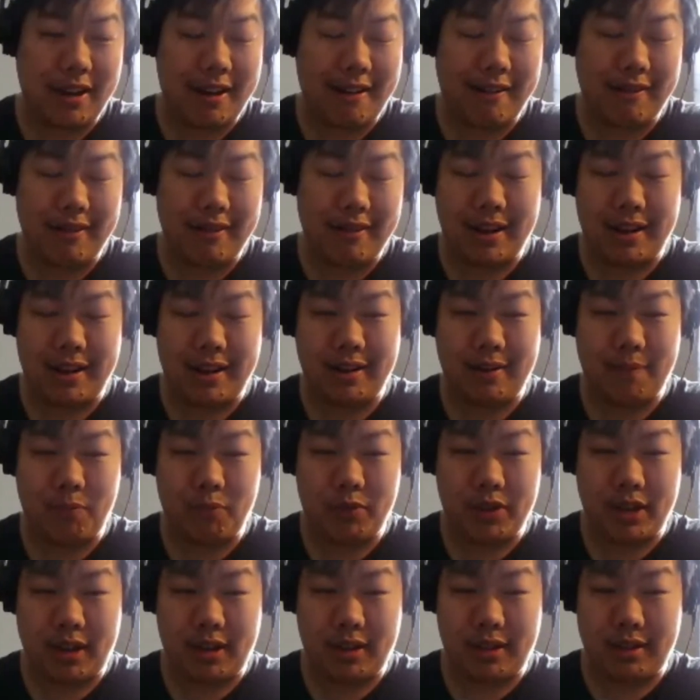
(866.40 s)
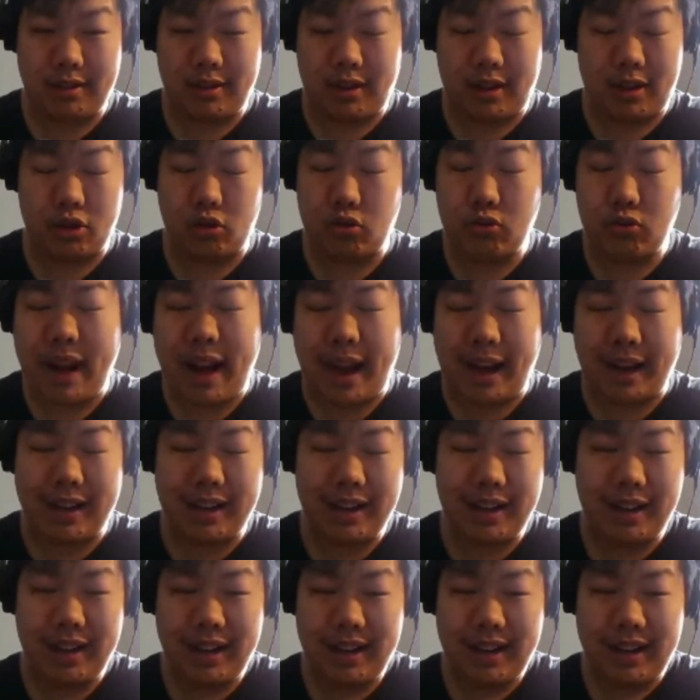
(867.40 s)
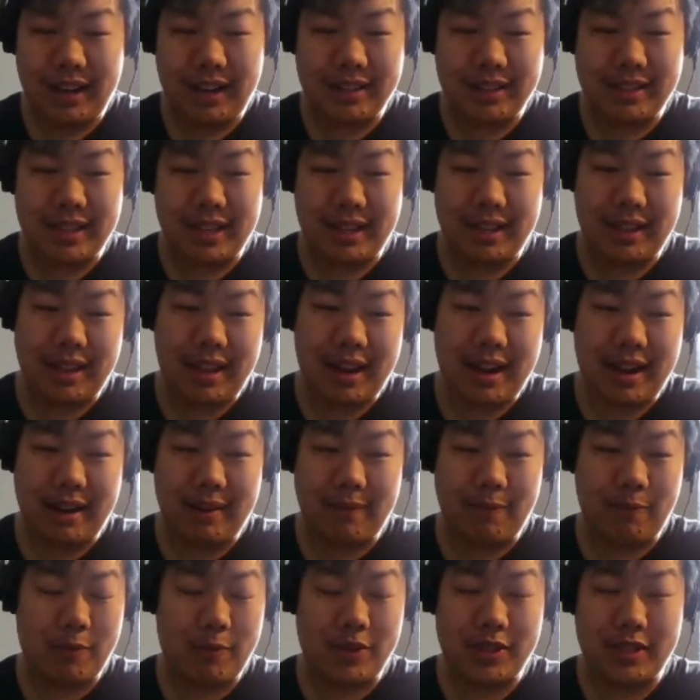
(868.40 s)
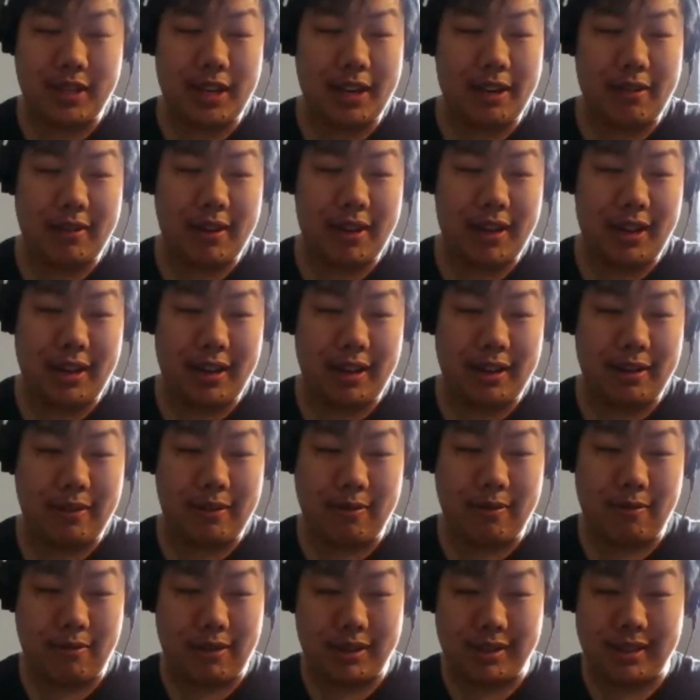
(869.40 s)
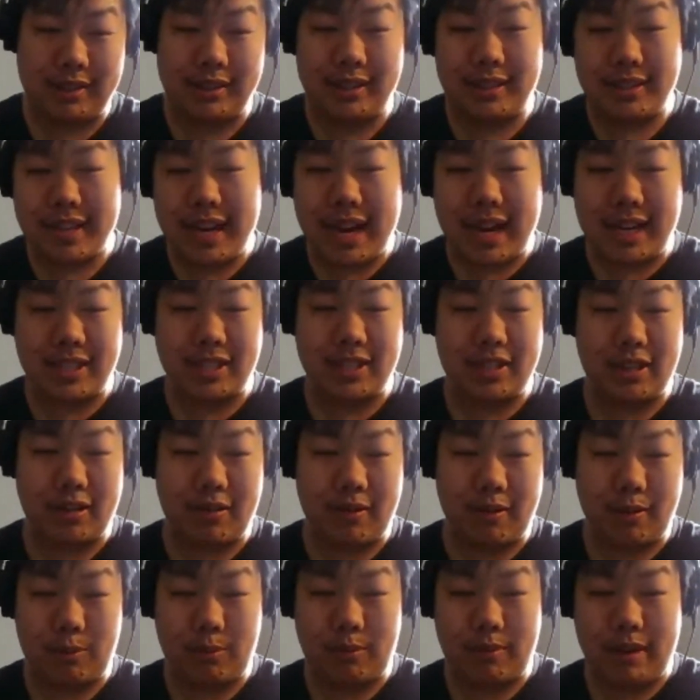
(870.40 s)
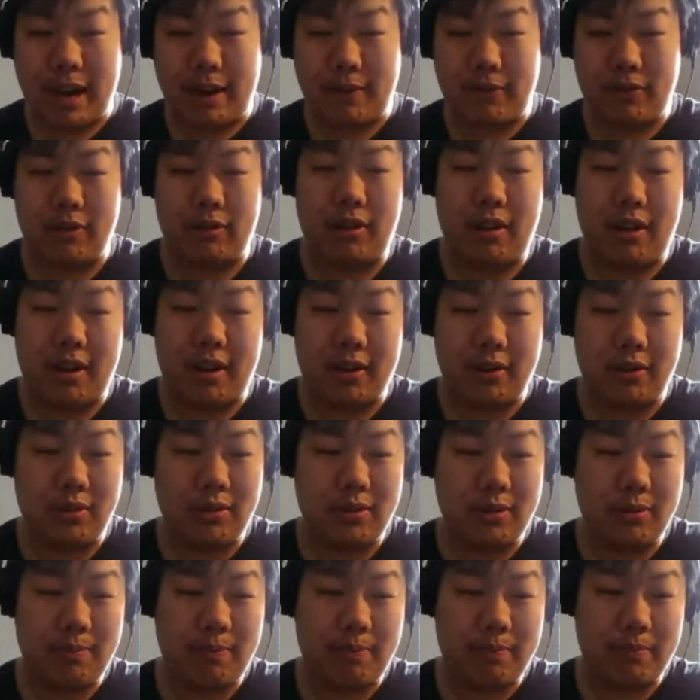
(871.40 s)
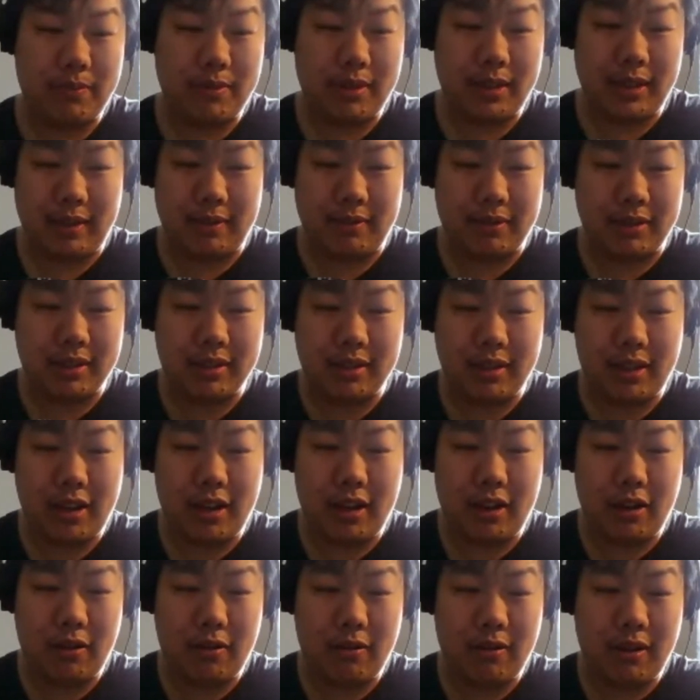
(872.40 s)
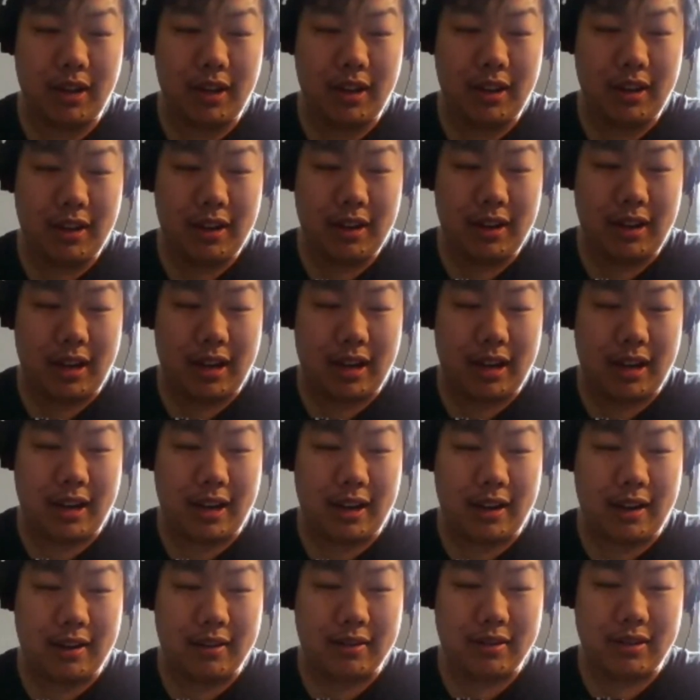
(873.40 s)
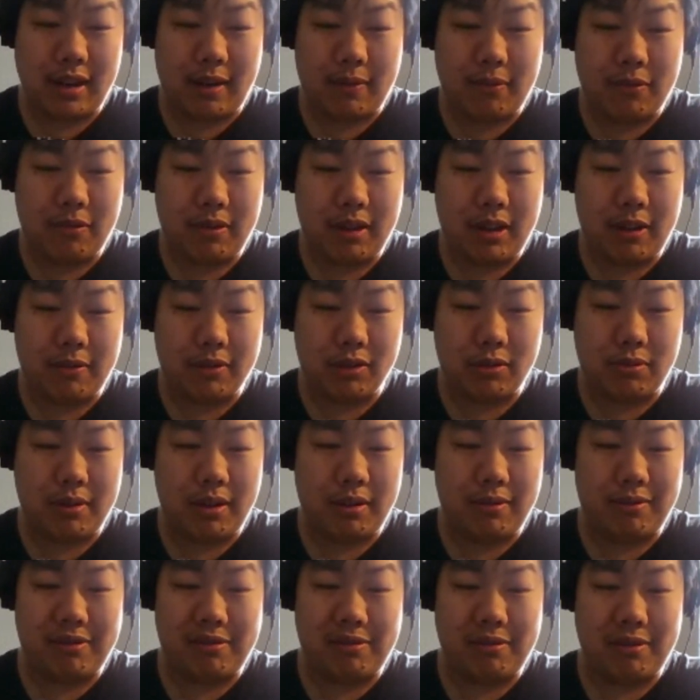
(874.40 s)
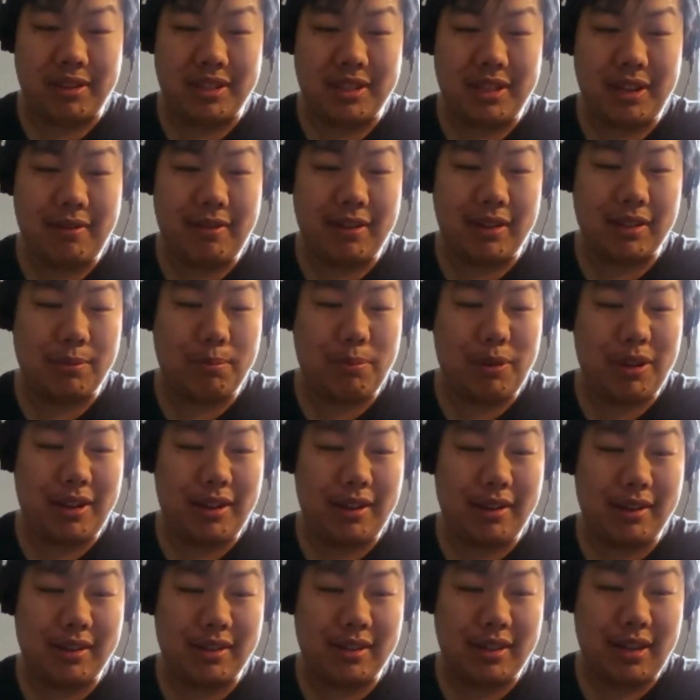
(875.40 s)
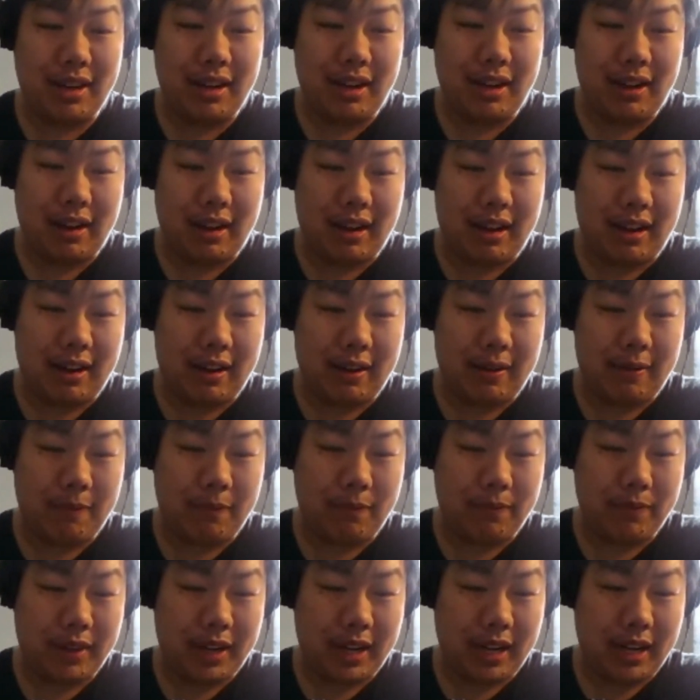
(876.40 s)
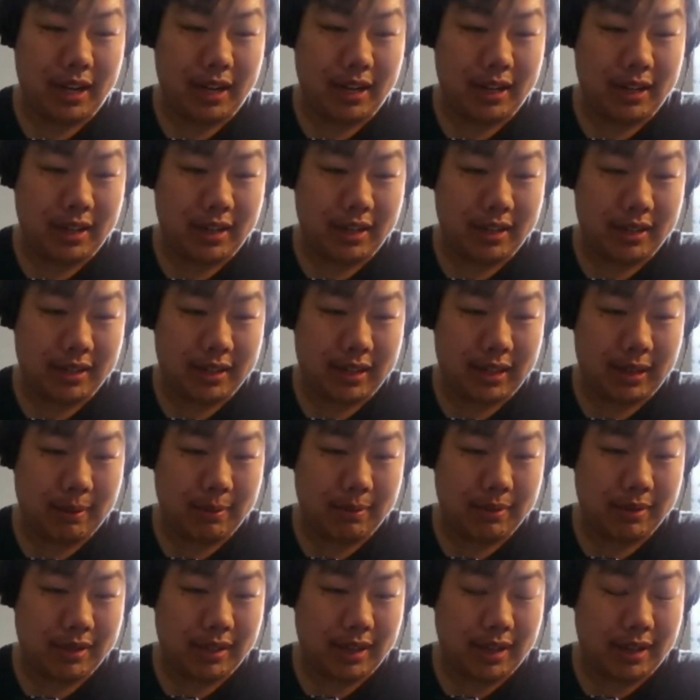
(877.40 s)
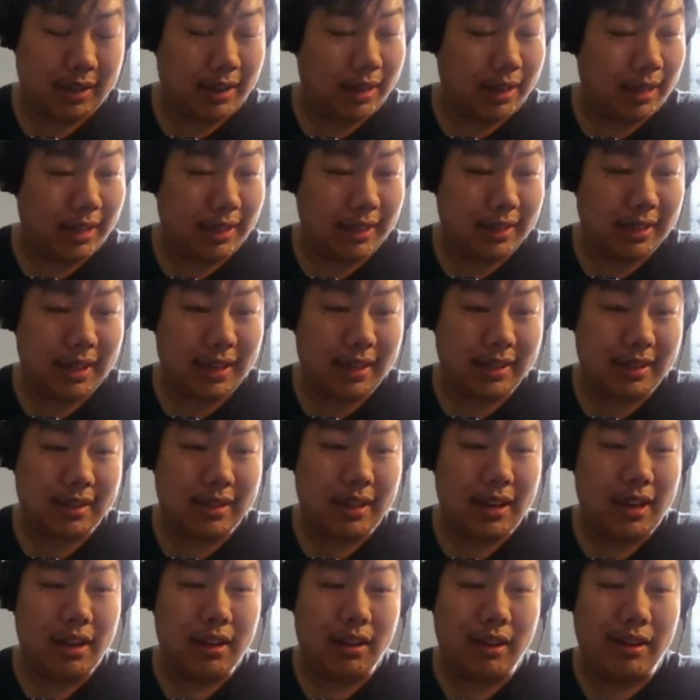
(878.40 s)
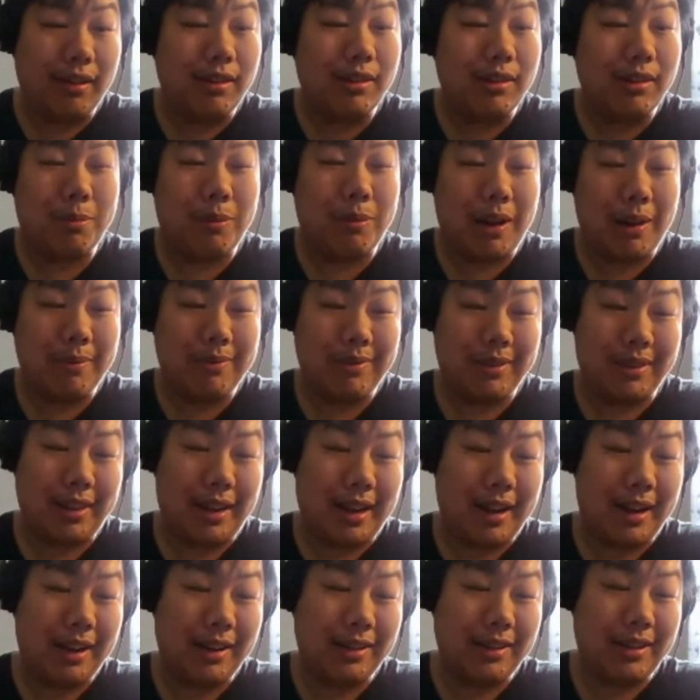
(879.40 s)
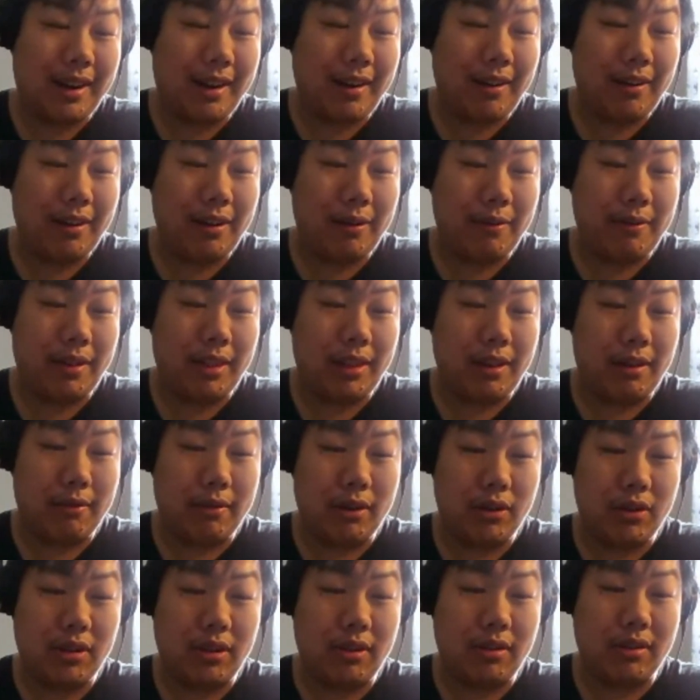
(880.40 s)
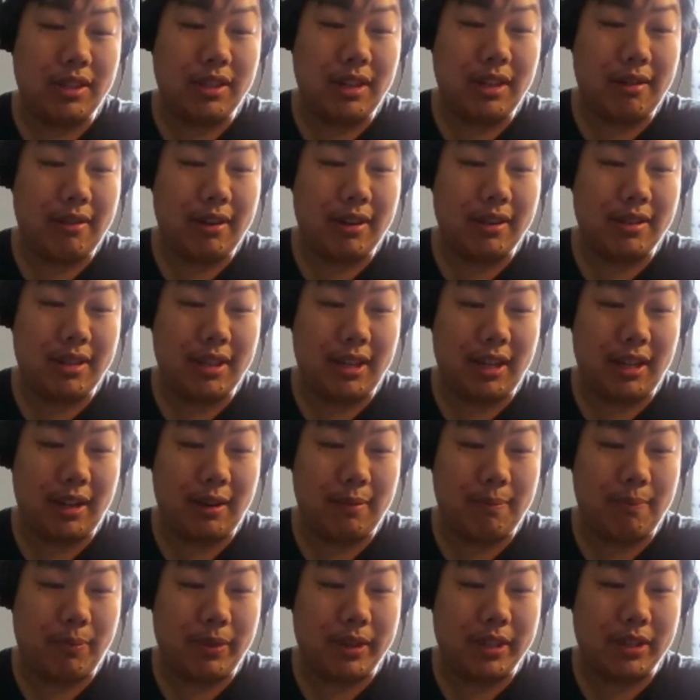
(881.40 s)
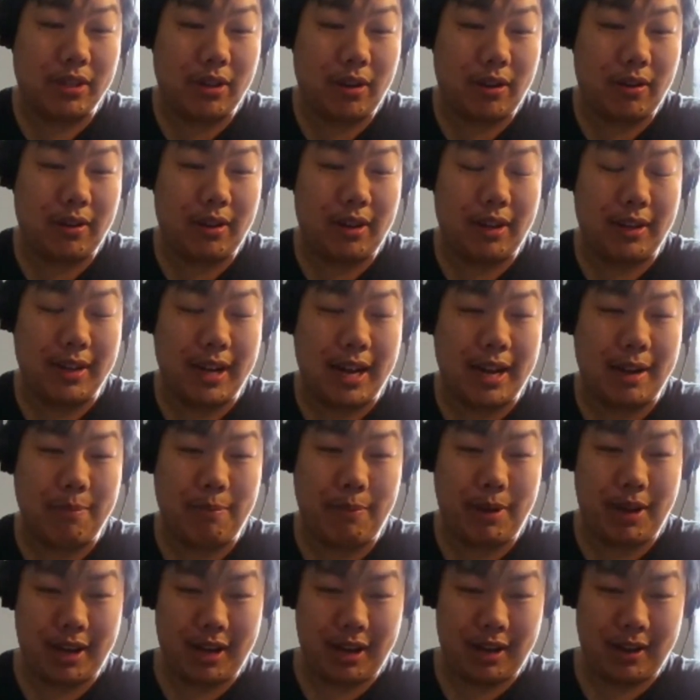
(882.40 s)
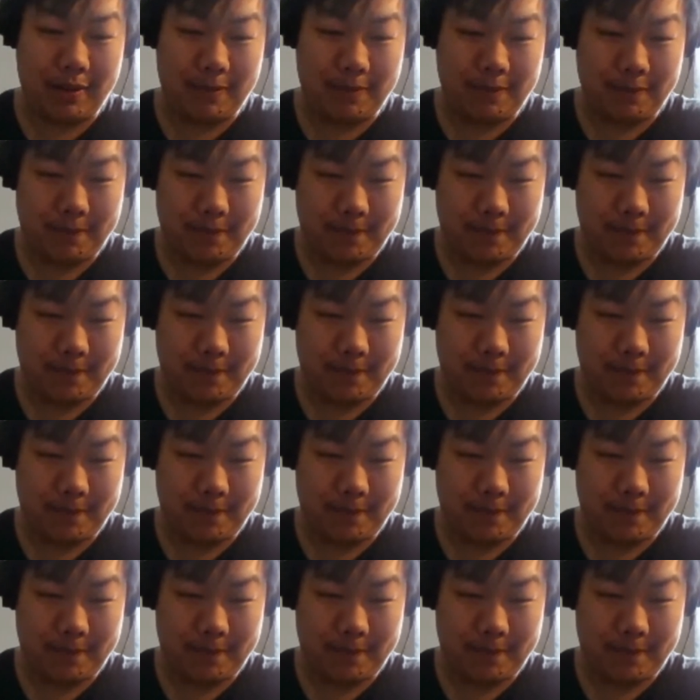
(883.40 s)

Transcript: on the tra- uh, on, on track, he said that Siri was a disaster after launch. It was slow. Uh, software was riddled with serious bugs, um, and it seems, uh, he says, those problems lie entirely with the original Siri team, certainly not me.